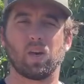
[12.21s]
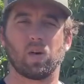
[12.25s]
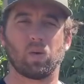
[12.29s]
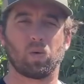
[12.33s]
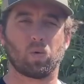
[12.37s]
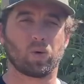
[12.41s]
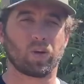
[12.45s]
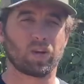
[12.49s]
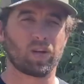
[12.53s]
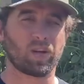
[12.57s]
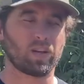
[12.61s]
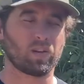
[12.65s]

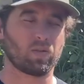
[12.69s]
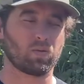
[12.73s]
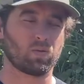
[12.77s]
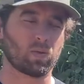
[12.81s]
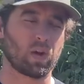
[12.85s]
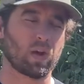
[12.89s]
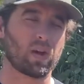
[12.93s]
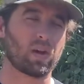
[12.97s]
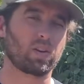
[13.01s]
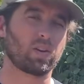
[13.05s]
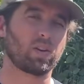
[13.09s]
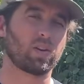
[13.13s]
We're
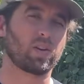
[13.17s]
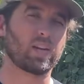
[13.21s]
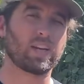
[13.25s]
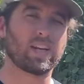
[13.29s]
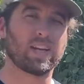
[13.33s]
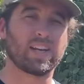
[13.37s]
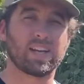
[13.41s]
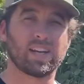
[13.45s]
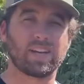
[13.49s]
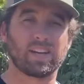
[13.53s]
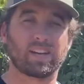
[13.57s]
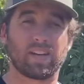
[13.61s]
regularly
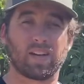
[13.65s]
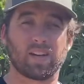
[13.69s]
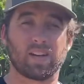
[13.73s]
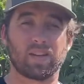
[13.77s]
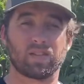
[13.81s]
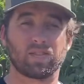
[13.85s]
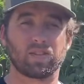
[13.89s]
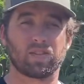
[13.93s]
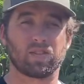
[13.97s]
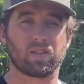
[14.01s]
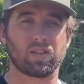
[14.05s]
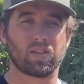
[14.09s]
getting
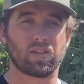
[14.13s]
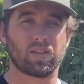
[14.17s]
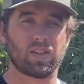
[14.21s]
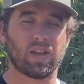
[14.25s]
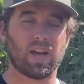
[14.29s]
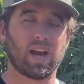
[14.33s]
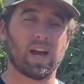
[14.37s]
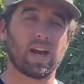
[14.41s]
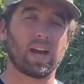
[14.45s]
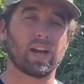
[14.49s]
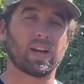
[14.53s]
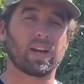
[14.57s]
days in the
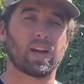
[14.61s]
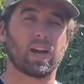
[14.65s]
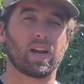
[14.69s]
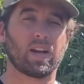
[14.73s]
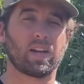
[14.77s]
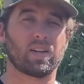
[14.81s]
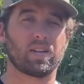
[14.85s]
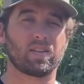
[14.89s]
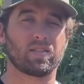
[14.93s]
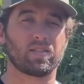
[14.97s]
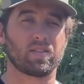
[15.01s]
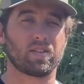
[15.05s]
high
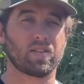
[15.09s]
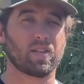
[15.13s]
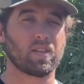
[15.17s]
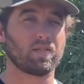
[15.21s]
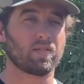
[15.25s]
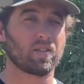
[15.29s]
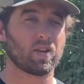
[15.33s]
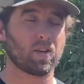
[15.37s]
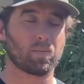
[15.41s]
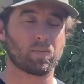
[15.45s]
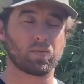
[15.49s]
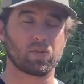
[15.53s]
90s and
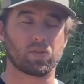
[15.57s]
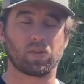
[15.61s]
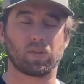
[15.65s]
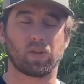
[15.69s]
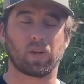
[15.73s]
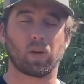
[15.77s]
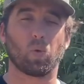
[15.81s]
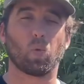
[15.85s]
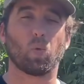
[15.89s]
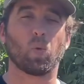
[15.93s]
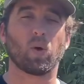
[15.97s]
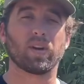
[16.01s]
even up to
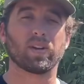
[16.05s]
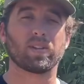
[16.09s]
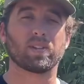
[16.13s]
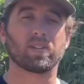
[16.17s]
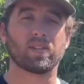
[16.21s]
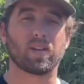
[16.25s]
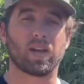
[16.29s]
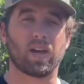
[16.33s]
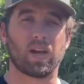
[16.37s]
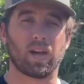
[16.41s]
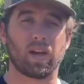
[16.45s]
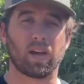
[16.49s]
like
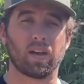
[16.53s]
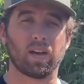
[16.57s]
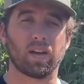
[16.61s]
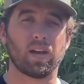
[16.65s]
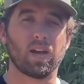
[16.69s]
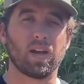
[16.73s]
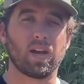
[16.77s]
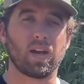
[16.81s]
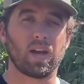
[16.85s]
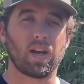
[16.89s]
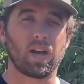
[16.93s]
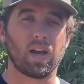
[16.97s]
110.
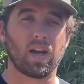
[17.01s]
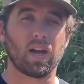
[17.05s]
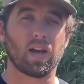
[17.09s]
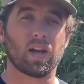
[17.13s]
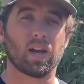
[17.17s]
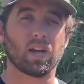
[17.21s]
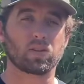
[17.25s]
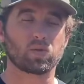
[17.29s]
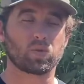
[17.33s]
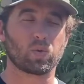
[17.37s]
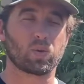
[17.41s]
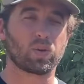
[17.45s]

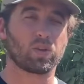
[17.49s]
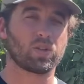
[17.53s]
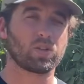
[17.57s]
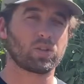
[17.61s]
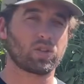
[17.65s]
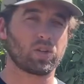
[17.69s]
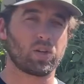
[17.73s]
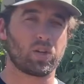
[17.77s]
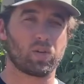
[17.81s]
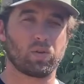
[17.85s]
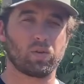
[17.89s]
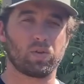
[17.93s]
And I just want to
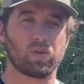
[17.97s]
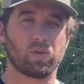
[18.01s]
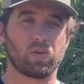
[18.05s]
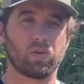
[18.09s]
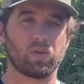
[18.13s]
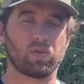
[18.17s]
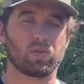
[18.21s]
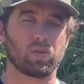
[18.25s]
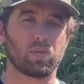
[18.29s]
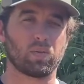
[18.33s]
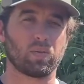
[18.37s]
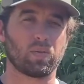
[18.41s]
share with
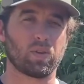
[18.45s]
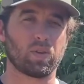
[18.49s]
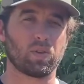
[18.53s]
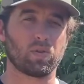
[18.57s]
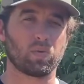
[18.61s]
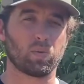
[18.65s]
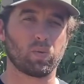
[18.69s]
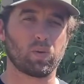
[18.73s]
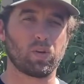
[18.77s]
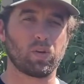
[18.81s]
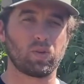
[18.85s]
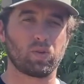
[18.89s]
you some
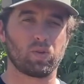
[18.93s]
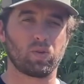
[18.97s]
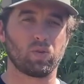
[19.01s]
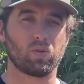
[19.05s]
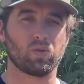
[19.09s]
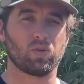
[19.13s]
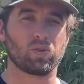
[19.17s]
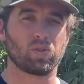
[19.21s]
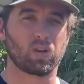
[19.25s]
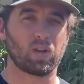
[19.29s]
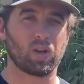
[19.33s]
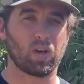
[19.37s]
things we
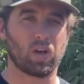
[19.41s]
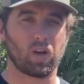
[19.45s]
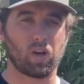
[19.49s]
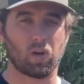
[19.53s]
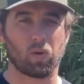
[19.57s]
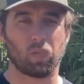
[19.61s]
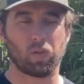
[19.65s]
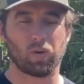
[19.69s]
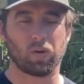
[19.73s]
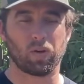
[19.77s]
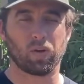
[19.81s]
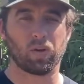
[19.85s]
do to
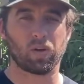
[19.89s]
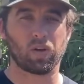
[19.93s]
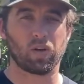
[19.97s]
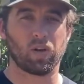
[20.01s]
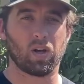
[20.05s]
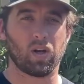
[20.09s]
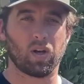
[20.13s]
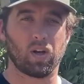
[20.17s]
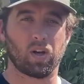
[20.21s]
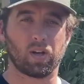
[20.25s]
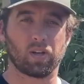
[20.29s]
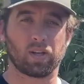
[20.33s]
help
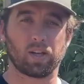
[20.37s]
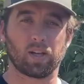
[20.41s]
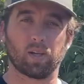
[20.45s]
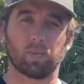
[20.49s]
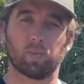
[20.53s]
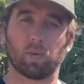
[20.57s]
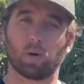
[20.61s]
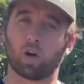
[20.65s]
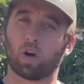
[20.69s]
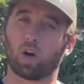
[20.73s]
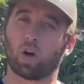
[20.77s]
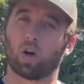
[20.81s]

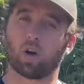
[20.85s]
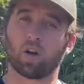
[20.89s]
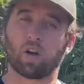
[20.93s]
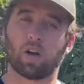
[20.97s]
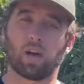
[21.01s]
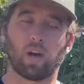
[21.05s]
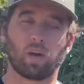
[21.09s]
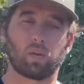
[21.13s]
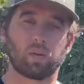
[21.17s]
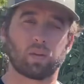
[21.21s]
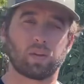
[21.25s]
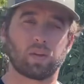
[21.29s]
keep our garden
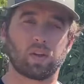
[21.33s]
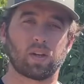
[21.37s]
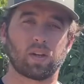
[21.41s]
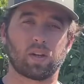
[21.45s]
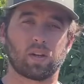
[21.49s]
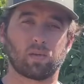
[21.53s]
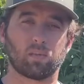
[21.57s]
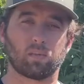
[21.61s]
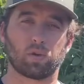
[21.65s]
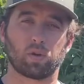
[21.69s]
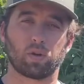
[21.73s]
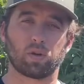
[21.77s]
healthy
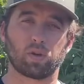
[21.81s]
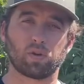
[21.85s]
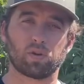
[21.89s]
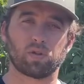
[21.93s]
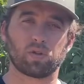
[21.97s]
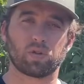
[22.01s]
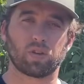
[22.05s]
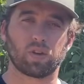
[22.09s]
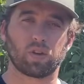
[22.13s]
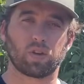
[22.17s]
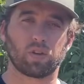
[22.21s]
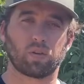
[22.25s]
and
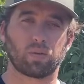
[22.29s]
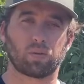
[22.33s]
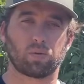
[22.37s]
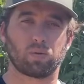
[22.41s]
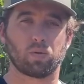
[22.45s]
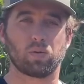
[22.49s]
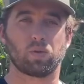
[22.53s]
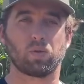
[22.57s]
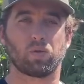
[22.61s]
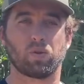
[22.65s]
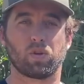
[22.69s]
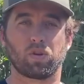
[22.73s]
producing
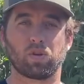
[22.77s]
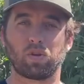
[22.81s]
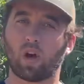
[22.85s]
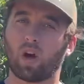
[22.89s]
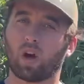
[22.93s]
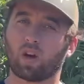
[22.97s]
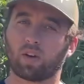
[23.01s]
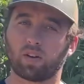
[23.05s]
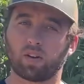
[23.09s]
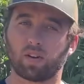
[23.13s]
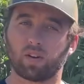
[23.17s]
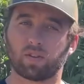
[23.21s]
through the
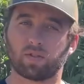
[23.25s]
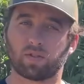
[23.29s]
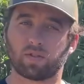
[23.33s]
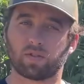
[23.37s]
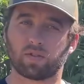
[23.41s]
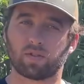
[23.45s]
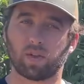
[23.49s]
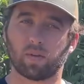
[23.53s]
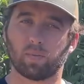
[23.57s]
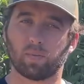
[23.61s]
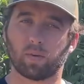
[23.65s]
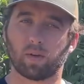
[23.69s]
dog days of
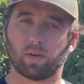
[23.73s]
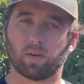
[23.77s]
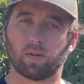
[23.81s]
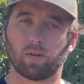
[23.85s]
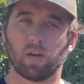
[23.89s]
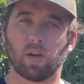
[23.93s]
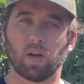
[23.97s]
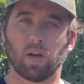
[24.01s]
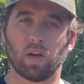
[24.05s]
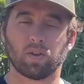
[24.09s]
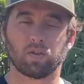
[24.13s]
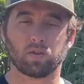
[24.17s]
summer.
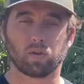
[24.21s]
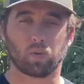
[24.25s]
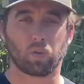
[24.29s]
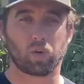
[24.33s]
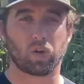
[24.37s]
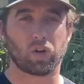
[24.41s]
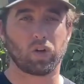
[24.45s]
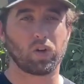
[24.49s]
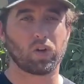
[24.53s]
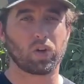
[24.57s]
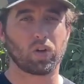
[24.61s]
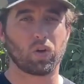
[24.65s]
So we're
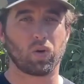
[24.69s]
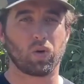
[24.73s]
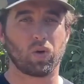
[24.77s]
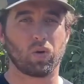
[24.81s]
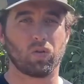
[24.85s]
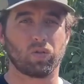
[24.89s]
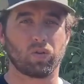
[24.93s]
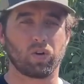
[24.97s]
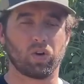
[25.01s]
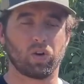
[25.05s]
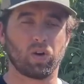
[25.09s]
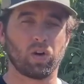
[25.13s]
going to go
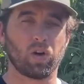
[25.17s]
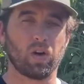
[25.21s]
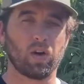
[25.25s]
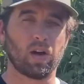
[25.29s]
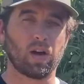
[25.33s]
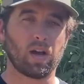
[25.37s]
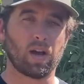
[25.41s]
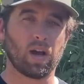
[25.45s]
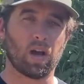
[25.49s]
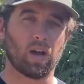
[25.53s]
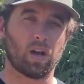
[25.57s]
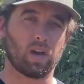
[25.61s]
over
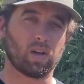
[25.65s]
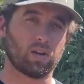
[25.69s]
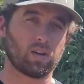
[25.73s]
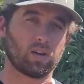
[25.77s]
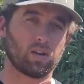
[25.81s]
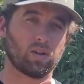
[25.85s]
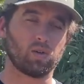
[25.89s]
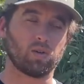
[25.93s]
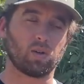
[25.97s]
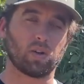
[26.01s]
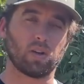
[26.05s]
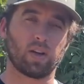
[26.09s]
how to
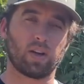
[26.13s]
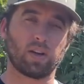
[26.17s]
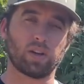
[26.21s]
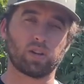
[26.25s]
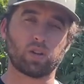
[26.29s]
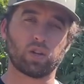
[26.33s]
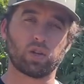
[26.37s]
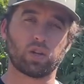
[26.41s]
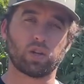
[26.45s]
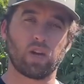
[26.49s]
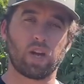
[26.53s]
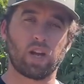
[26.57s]
utilize
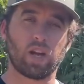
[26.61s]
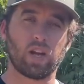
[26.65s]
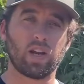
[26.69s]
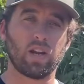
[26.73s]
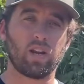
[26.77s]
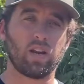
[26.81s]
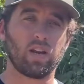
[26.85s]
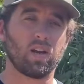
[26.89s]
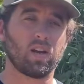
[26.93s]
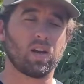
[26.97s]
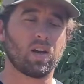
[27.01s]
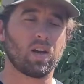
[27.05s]

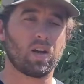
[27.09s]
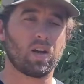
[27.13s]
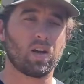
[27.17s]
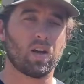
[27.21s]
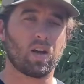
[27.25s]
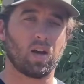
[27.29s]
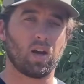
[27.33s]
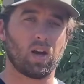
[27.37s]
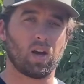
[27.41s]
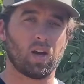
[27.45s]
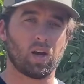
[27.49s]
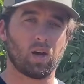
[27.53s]
shade,
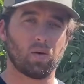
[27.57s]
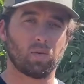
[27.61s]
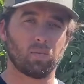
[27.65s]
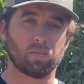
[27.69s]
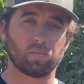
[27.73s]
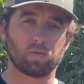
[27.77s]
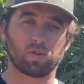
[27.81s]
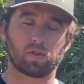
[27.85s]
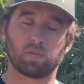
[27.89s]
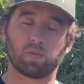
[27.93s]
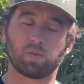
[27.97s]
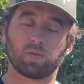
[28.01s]

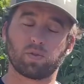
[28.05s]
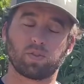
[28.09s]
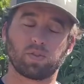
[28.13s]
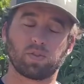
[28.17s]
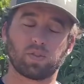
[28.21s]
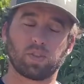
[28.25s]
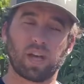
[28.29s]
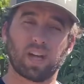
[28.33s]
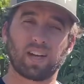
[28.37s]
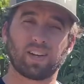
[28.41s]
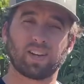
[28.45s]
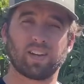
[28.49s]

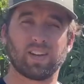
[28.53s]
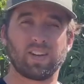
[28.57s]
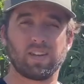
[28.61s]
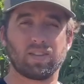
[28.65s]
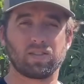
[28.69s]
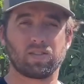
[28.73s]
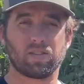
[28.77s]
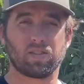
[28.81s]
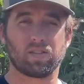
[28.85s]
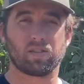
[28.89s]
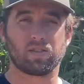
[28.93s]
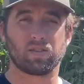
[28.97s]
some
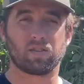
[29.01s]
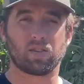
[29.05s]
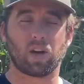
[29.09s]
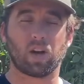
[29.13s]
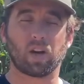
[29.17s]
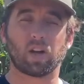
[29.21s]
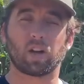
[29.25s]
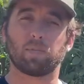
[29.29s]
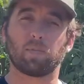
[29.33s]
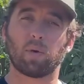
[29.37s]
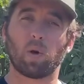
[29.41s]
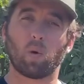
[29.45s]
techniques in
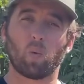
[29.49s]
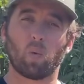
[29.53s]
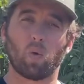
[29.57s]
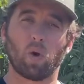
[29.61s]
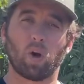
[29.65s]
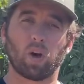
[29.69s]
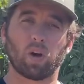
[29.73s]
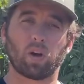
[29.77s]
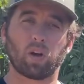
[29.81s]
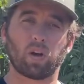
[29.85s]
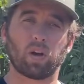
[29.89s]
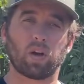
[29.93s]
talking about
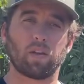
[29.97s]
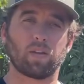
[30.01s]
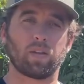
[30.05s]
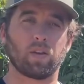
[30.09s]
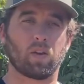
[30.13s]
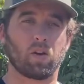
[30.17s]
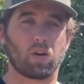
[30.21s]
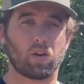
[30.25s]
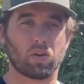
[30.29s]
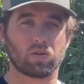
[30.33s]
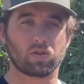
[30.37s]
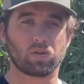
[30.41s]
water, and
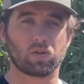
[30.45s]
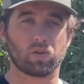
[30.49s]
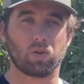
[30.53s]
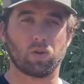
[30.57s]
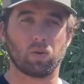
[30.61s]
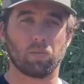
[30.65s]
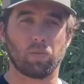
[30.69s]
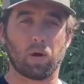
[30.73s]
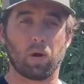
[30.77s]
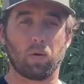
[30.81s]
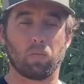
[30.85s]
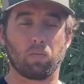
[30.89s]
then also
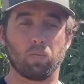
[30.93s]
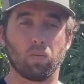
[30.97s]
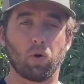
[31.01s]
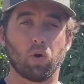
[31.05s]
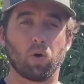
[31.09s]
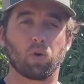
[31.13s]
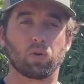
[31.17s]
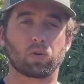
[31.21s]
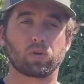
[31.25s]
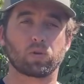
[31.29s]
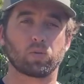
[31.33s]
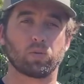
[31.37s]
about
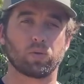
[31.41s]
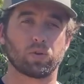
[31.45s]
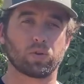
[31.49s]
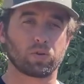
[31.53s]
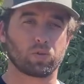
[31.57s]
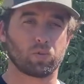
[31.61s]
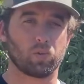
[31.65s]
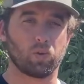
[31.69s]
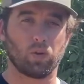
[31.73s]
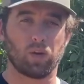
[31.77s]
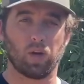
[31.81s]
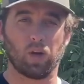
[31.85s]
mulch,
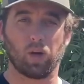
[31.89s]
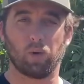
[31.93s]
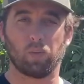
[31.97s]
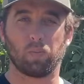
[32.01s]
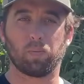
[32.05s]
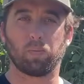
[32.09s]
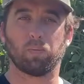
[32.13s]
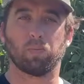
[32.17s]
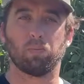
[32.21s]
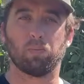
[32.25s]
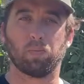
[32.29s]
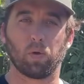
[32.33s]
which will help
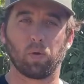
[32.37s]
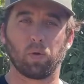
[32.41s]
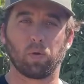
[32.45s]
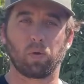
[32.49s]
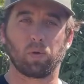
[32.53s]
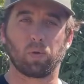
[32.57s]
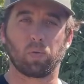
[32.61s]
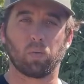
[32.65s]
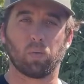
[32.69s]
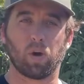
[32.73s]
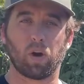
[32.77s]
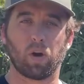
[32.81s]

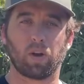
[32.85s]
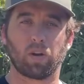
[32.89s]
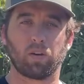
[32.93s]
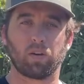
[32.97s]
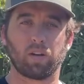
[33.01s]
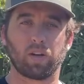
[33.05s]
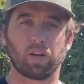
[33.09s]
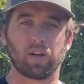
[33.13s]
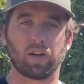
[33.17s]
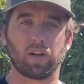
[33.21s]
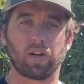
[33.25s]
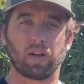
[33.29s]
both the
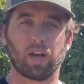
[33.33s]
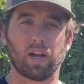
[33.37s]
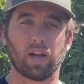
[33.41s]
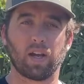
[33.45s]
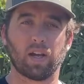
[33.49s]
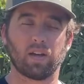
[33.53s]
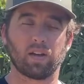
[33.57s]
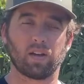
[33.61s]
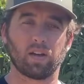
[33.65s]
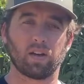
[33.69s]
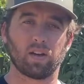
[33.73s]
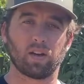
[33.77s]
watering
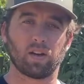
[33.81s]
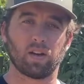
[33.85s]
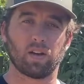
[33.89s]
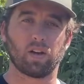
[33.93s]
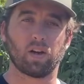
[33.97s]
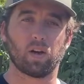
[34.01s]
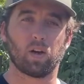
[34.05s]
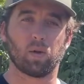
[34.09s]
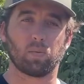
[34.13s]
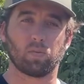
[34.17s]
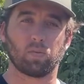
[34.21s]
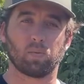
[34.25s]
and
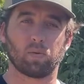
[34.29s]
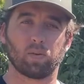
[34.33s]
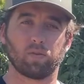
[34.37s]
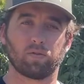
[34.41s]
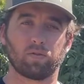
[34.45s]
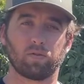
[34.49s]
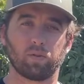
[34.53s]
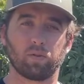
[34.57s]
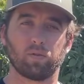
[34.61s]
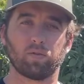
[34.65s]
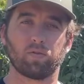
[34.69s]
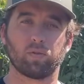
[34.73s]
help the
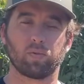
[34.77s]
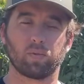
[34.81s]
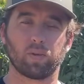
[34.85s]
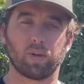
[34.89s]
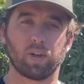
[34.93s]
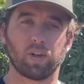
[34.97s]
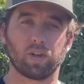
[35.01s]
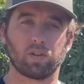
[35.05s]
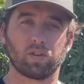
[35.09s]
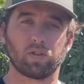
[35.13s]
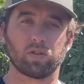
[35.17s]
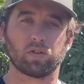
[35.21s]
fruit from
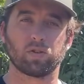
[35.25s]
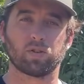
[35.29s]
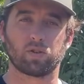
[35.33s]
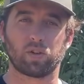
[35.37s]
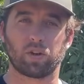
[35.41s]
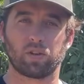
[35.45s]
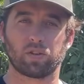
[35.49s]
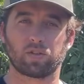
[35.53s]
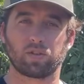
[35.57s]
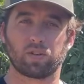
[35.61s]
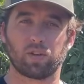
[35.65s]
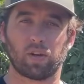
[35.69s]
getting too
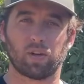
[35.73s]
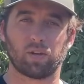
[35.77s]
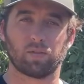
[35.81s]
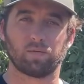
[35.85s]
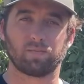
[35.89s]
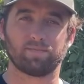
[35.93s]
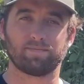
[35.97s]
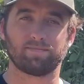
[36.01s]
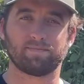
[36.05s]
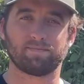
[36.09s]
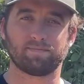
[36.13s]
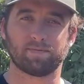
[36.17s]
stressed out.
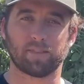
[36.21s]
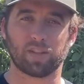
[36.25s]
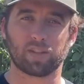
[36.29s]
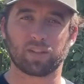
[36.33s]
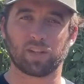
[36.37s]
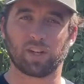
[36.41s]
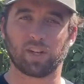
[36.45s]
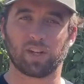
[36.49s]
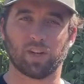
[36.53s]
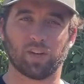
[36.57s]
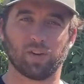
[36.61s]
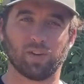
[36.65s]
Let's
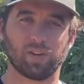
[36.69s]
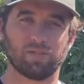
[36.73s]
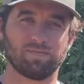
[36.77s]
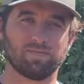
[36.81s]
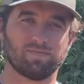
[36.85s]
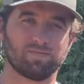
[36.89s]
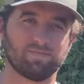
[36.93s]
get going.